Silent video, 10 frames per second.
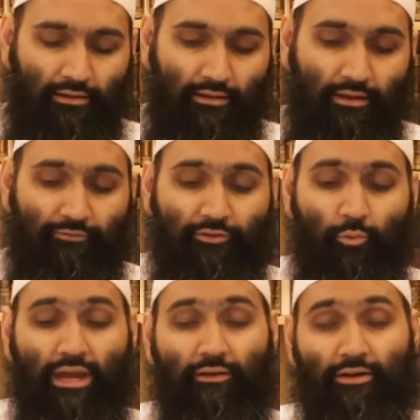if you
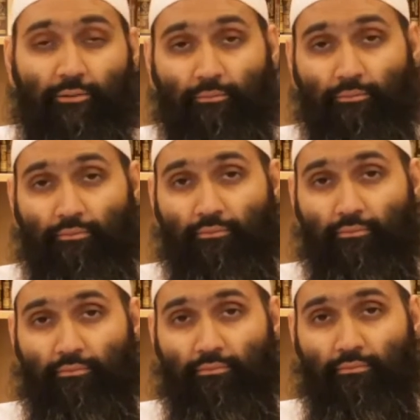wear it
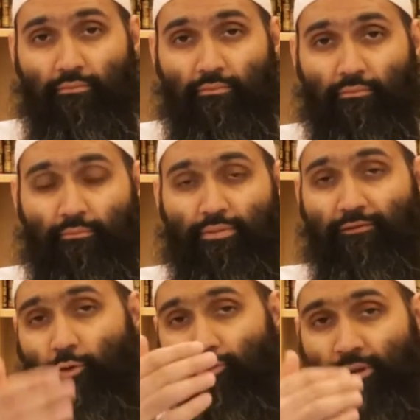
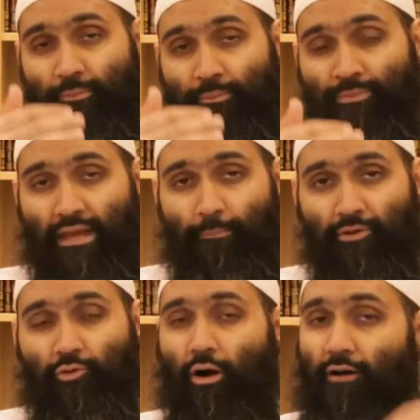before something
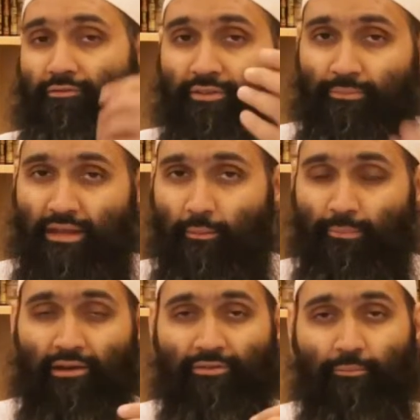happens or after something
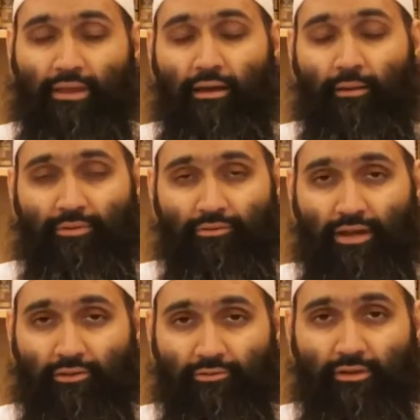bad
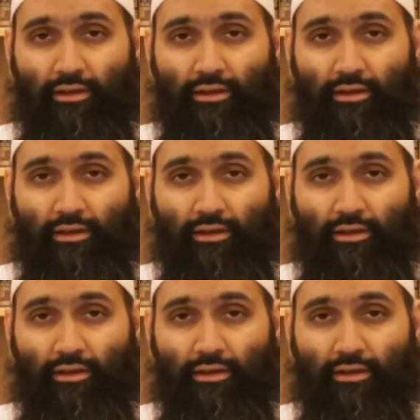happens. Yes,